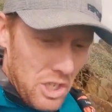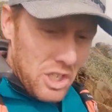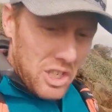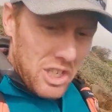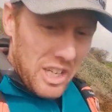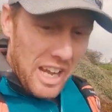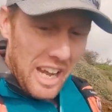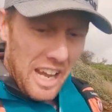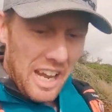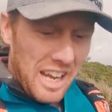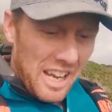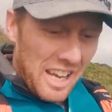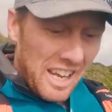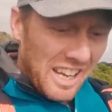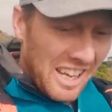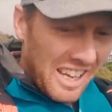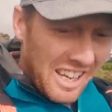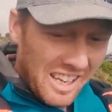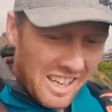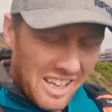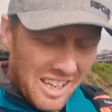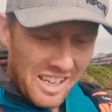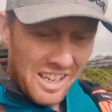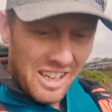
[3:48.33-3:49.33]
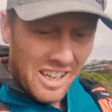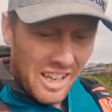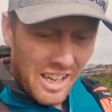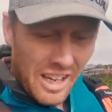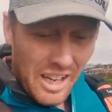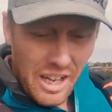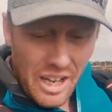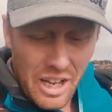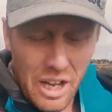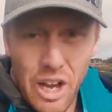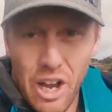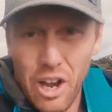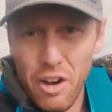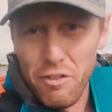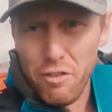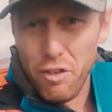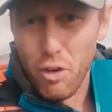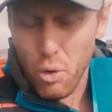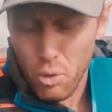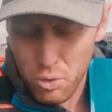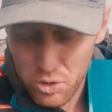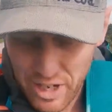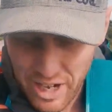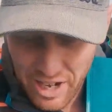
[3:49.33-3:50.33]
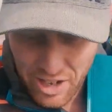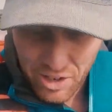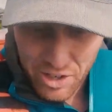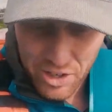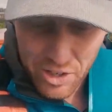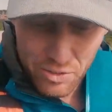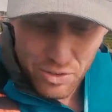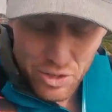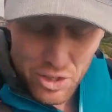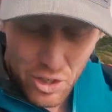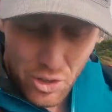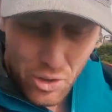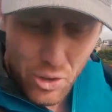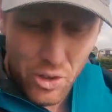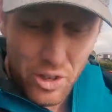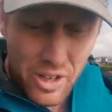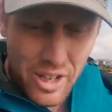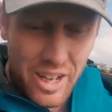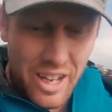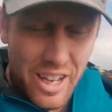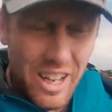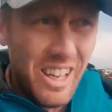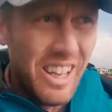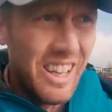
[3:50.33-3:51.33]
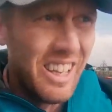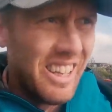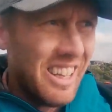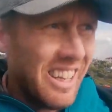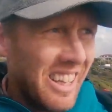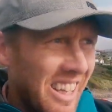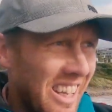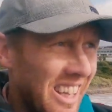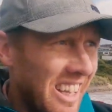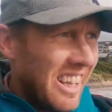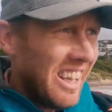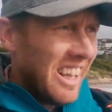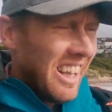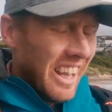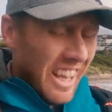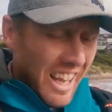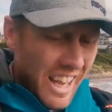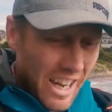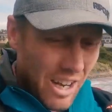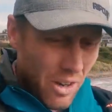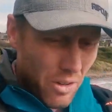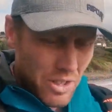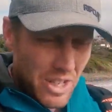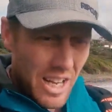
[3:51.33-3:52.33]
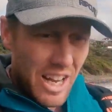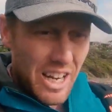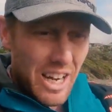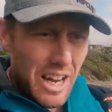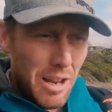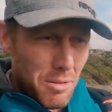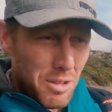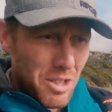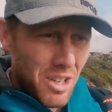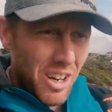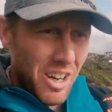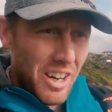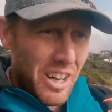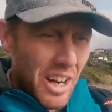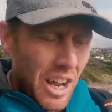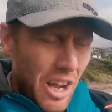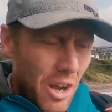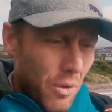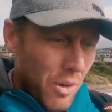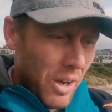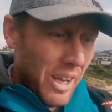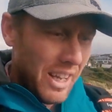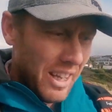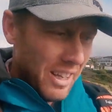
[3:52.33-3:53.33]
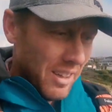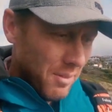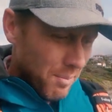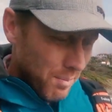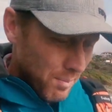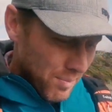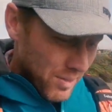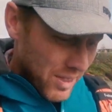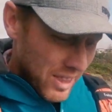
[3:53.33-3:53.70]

just a fool's errand of sort, and I was getting absolutely nowhere.